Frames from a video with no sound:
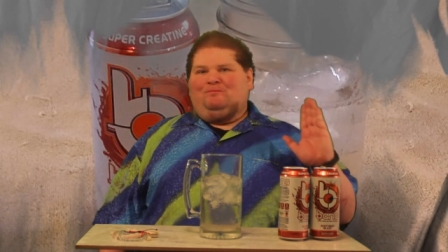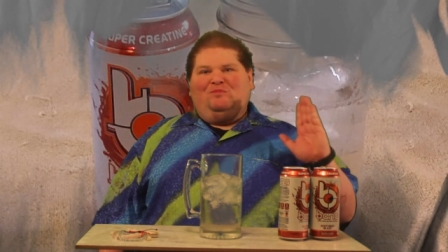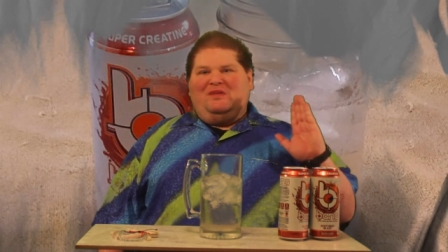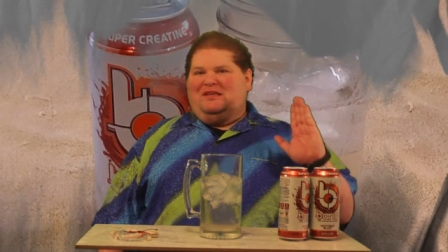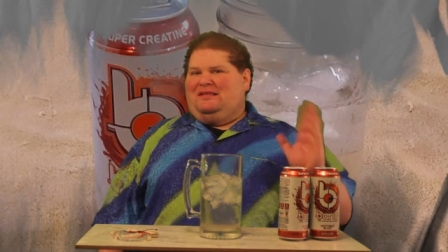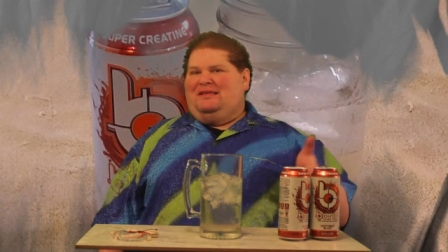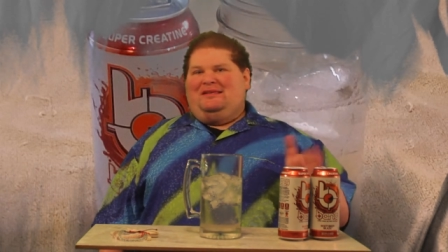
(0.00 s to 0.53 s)

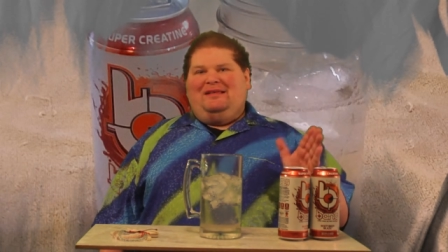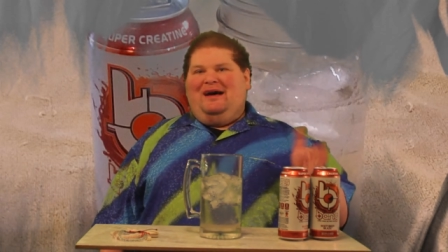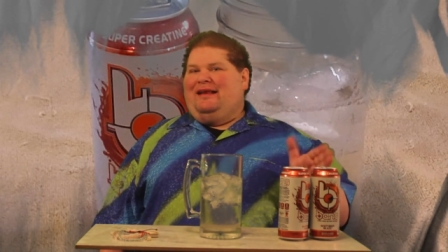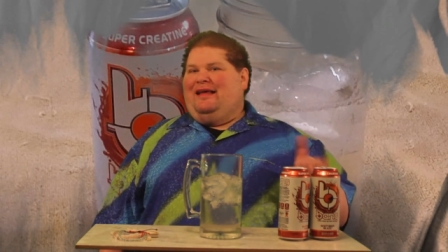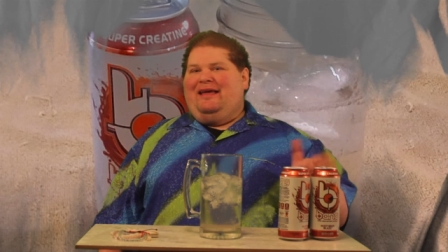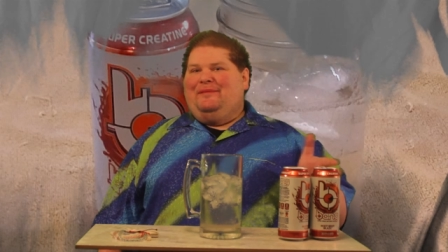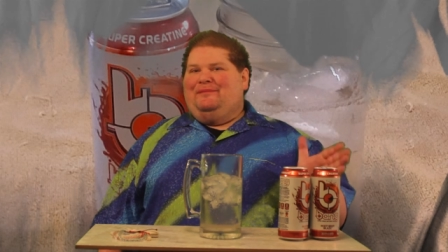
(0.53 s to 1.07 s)
This is
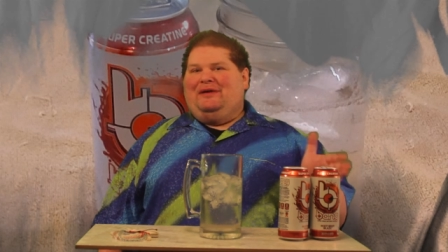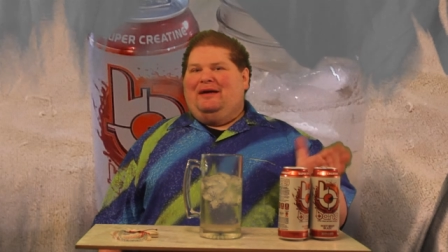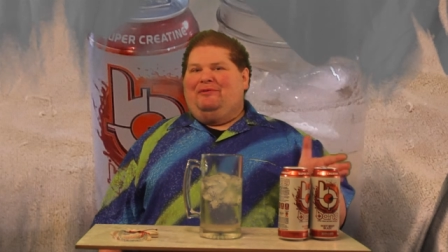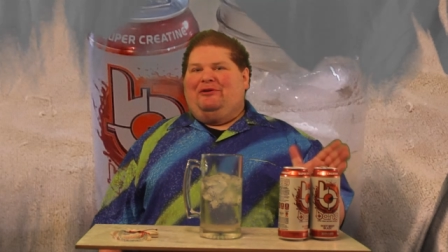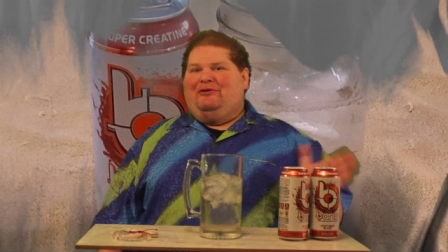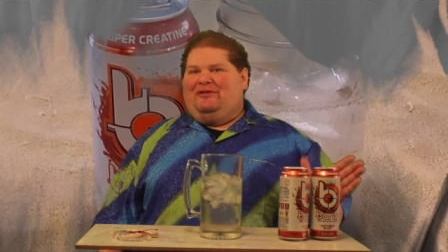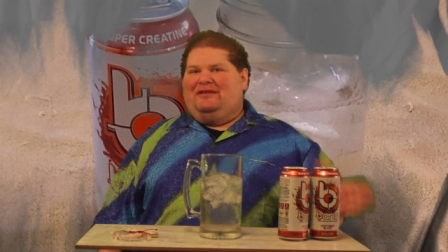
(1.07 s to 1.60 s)
not A M
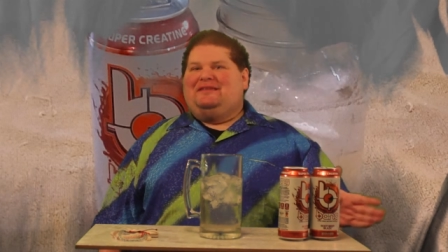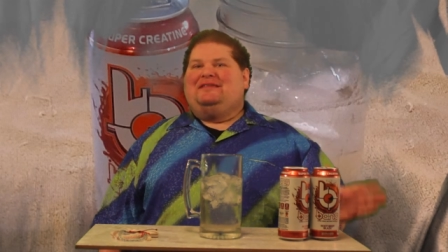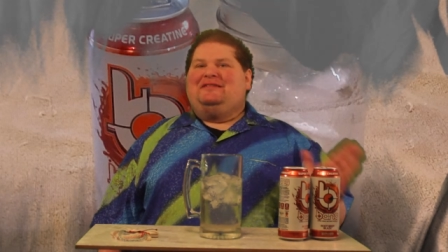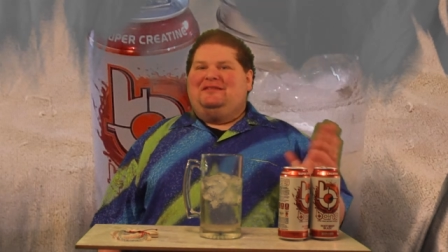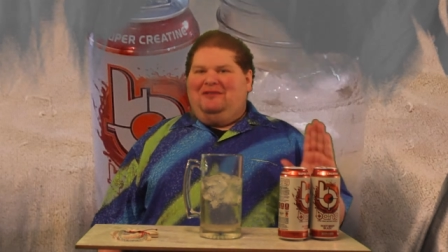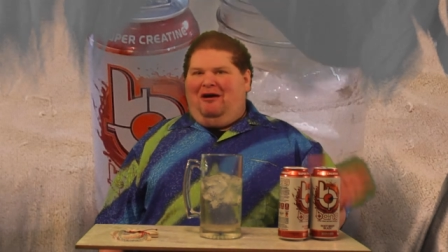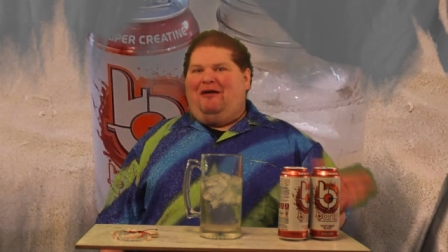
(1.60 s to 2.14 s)
W. This is
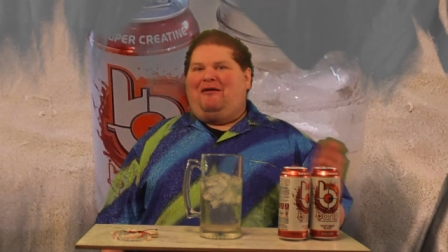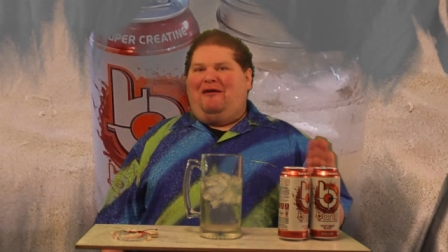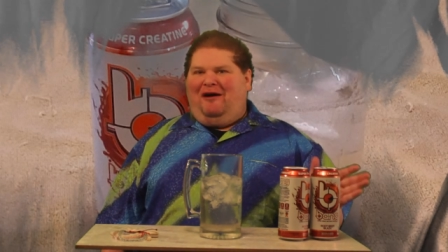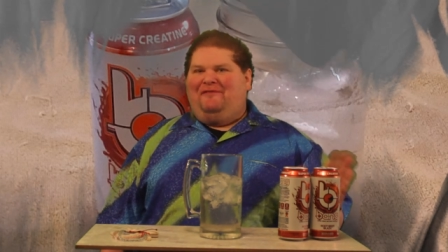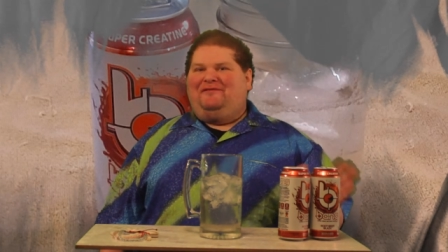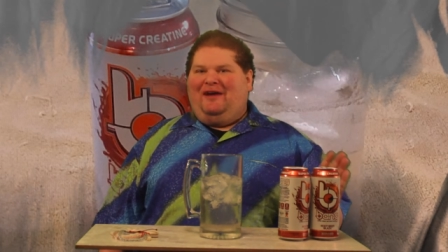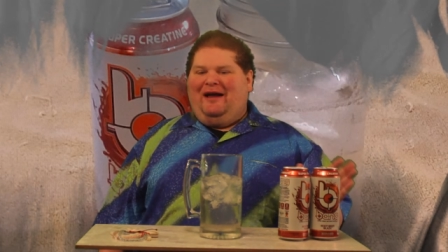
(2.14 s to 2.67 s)

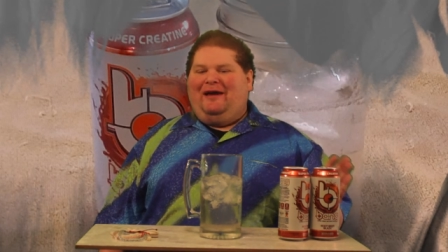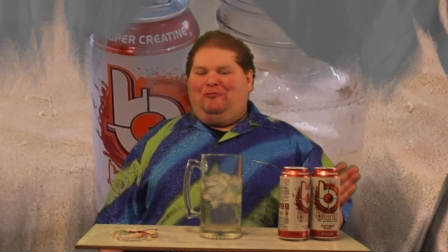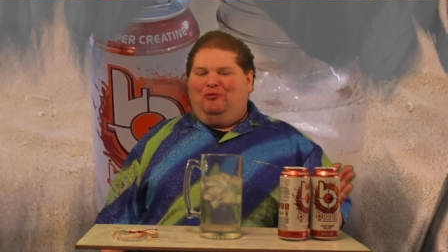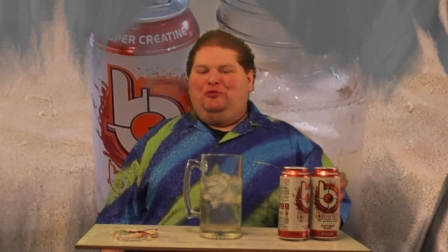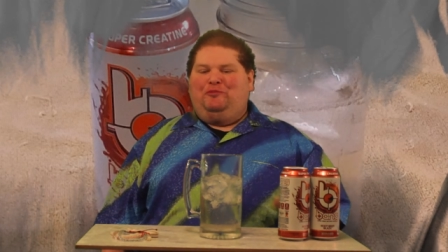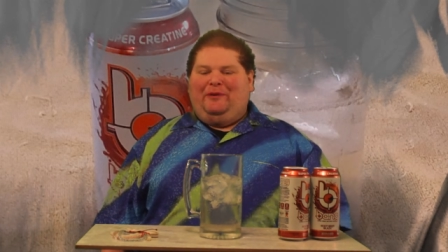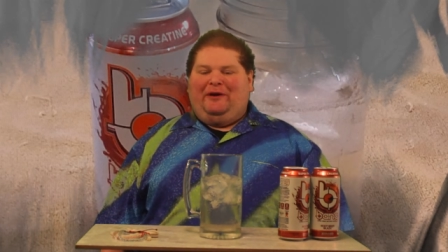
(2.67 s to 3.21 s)
knockoff diet
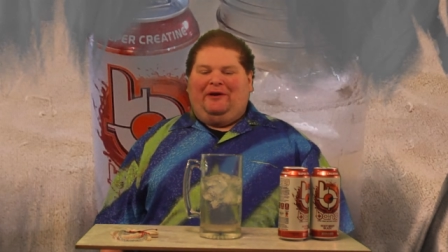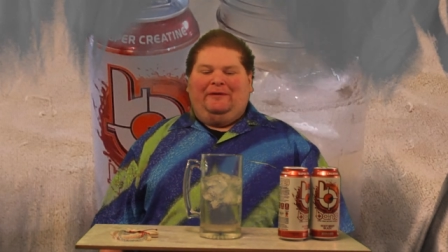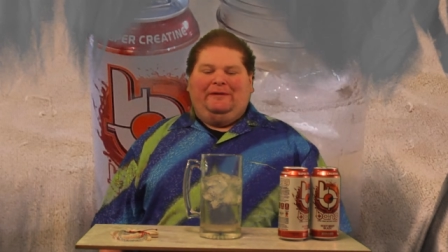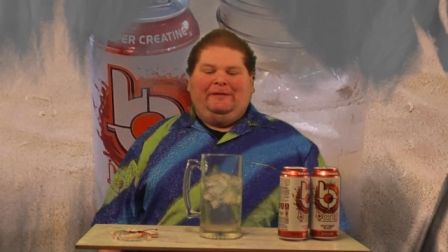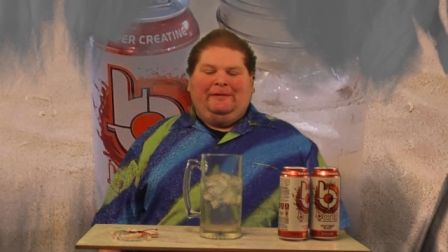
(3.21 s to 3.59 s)
root beer.